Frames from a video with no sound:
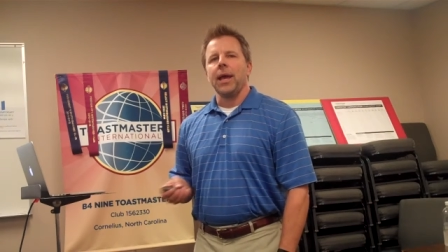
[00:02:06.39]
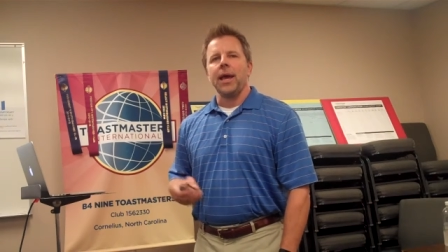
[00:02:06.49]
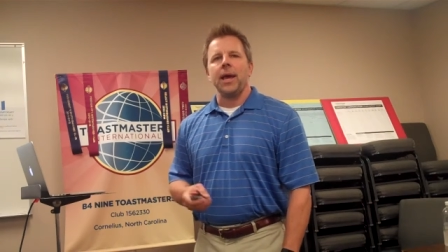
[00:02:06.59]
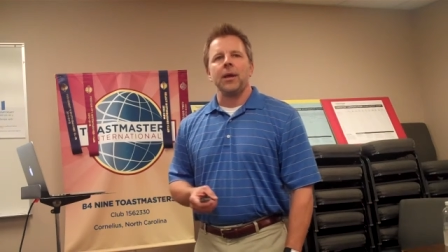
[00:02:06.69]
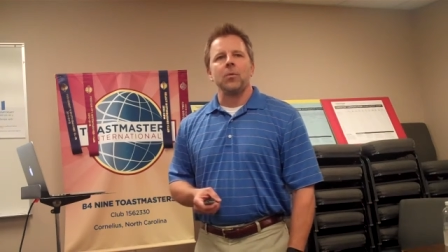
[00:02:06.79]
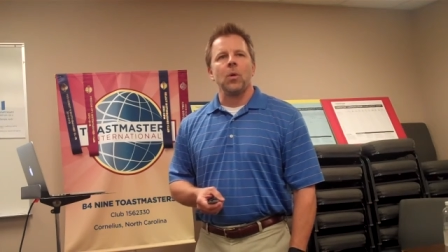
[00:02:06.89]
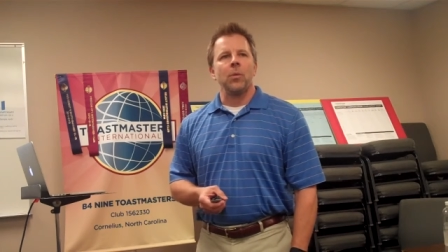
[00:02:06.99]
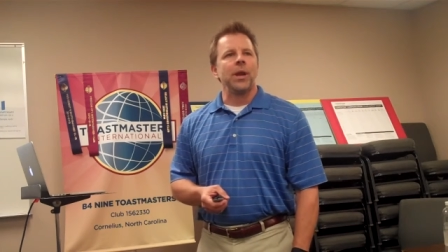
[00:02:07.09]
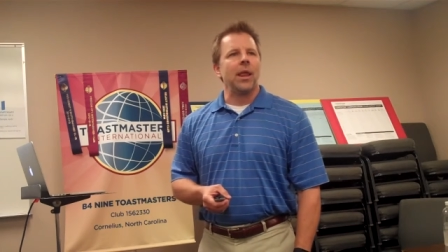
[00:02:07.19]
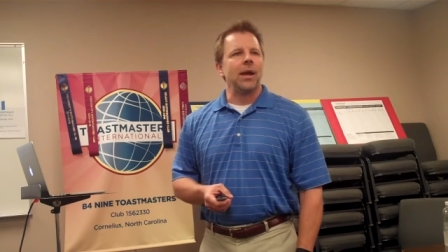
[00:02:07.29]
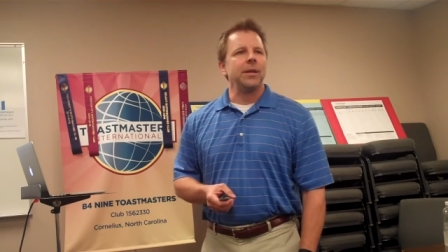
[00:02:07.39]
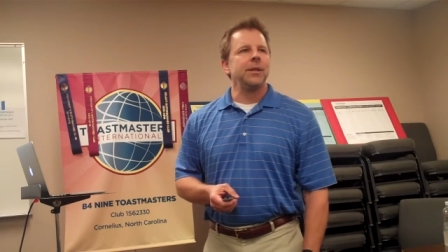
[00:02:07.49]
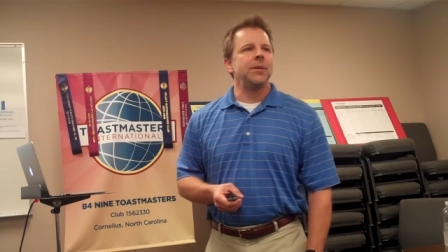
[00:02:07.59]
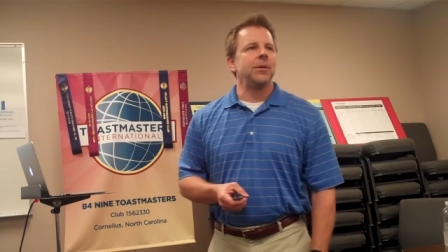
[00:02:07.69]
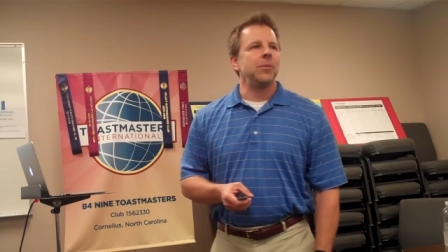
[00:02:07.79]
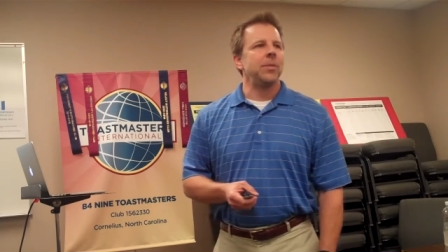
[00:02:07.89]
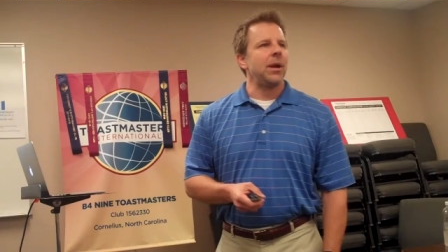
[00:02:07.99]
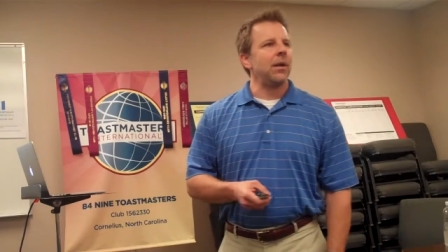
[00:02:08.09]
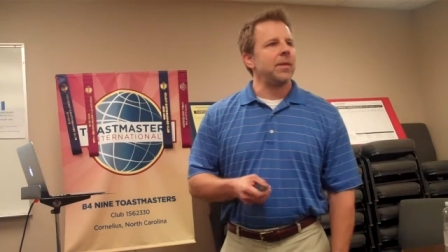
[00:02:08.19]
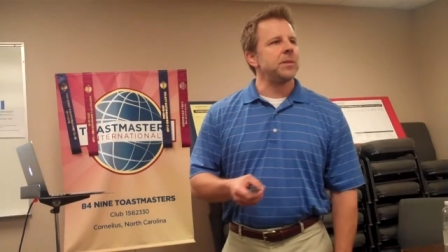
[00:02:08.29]
And what we'd like to do
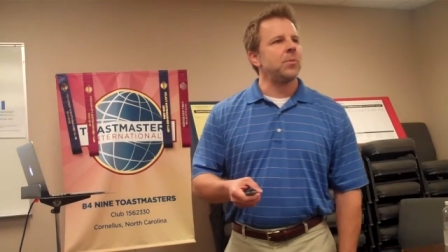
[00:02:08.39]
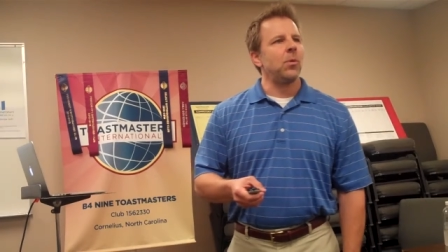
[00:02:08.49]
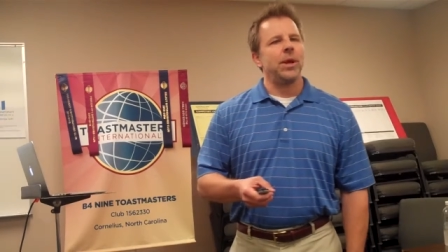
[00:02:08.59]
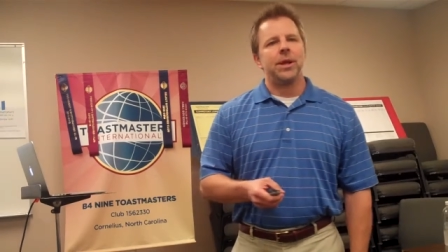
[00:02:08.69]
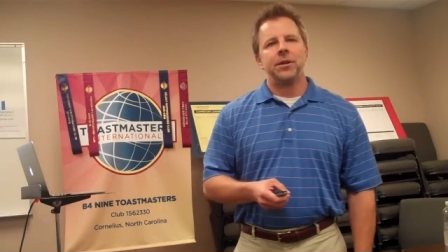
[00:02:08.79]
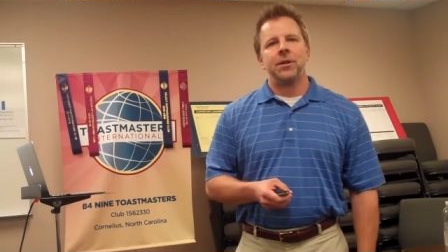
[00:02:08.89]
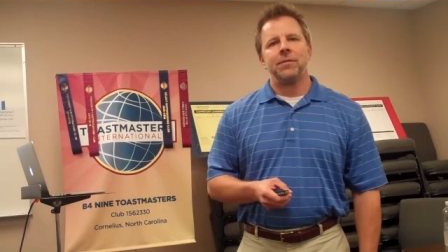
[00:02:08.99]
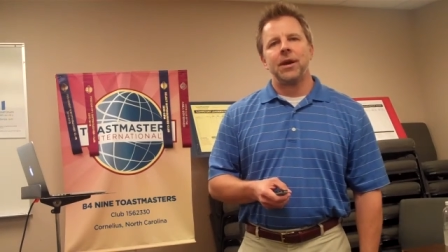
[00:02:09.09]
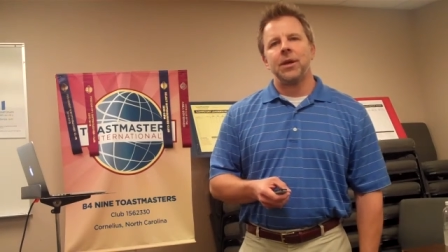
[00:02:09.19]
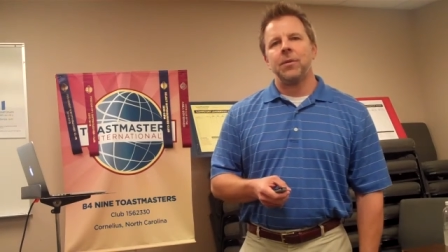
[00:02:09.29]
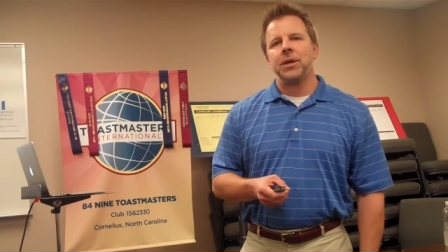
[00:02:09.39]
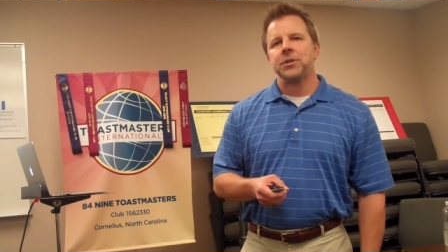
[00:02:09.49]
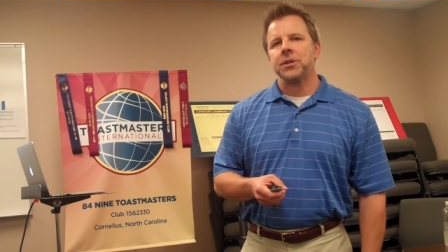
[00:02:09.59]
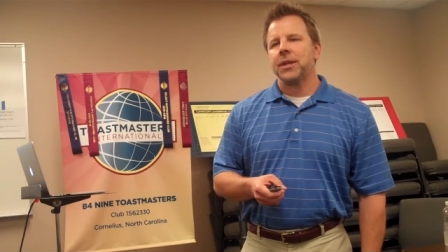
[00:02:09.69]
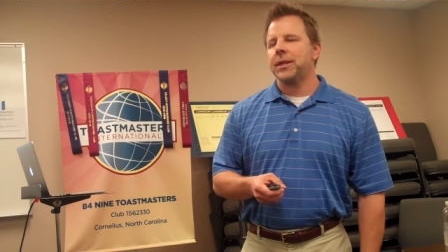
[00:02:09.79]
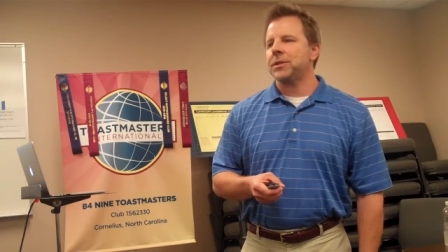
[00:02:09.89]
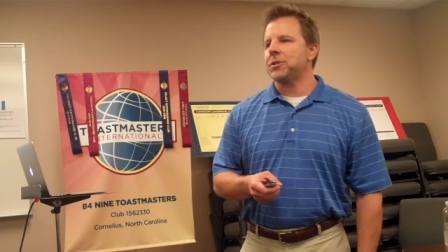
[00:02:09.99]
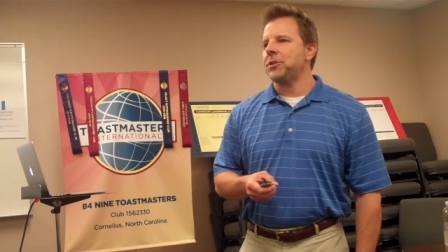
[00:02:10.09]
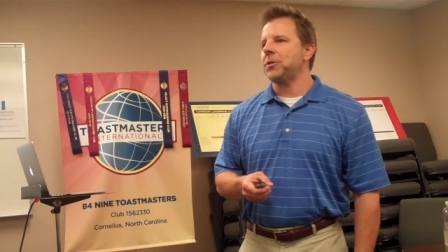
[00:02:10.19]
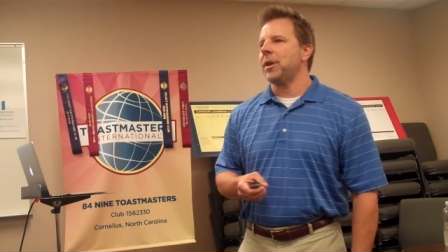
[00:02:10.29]
beyond this point in your evaluation
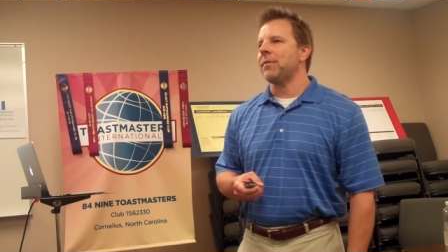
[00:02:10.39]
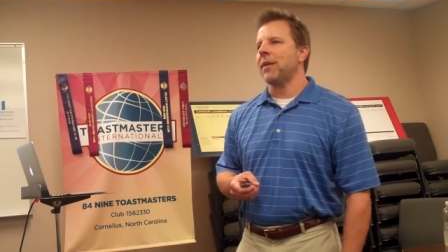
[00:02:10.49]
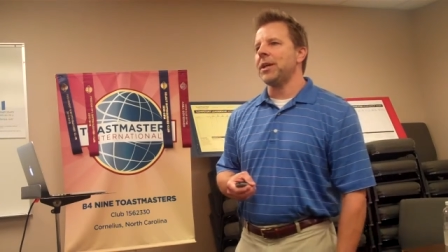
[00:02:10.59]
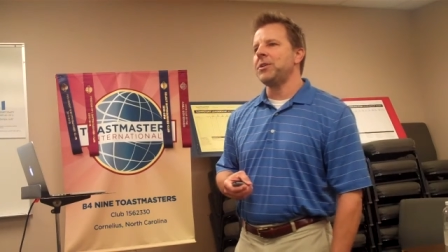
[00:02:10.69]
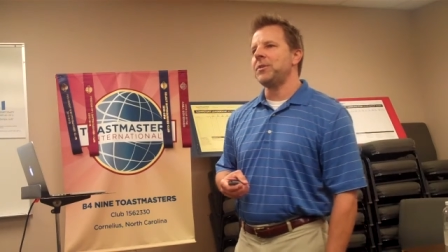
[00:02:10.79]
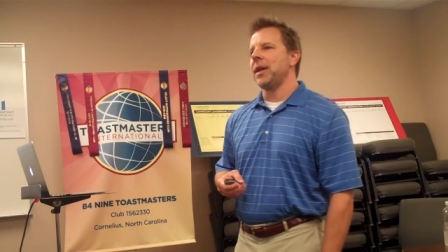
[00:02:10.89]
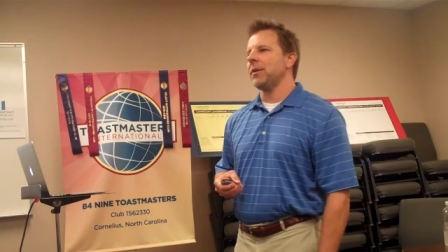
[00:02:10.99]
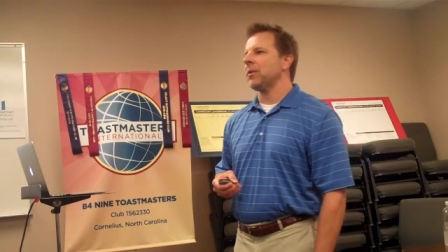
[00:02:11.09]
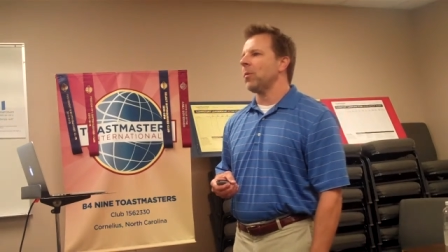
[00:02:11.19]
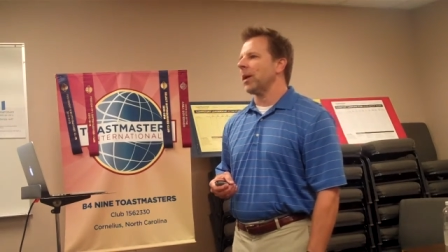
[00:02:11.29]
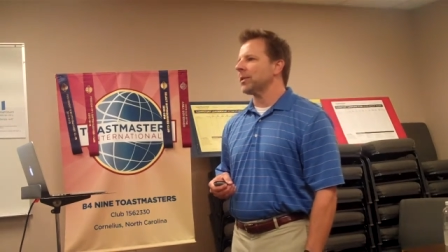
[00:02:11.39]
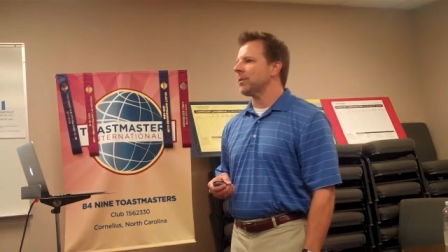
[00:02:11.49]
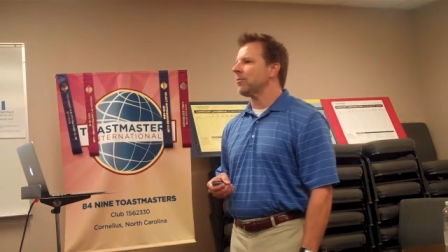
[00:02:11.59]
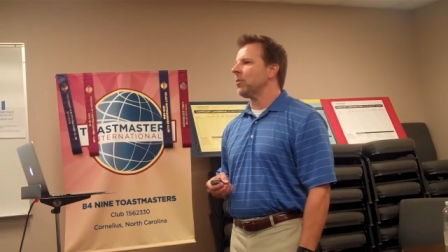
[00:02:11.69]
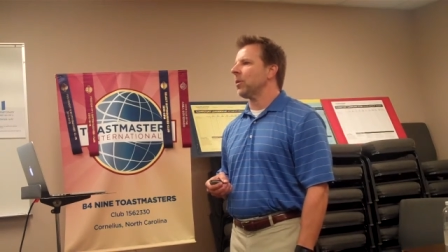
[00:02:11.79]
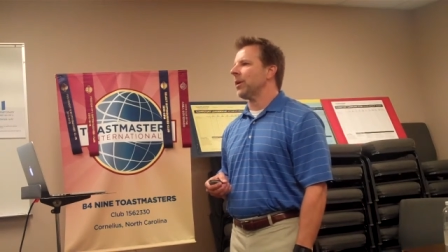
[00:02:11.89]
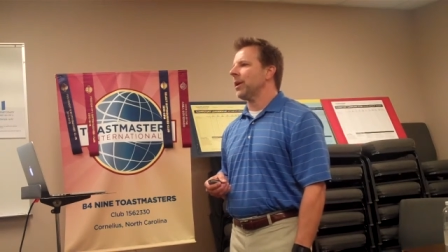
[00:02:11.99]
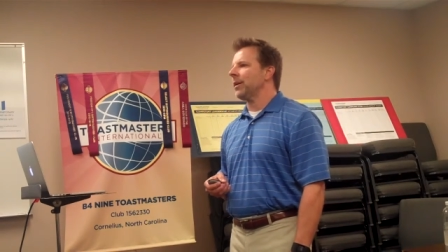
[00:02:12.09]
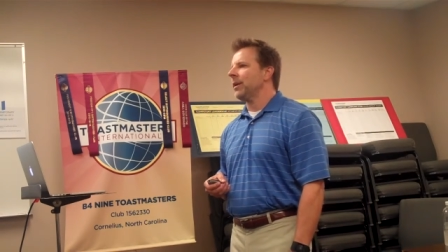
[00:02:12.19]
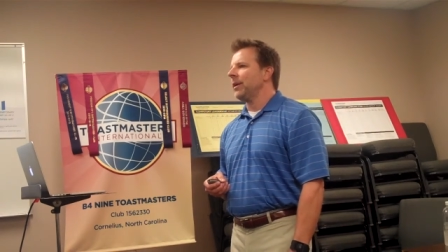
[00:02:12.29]
is to invite you down to Weston, Florida,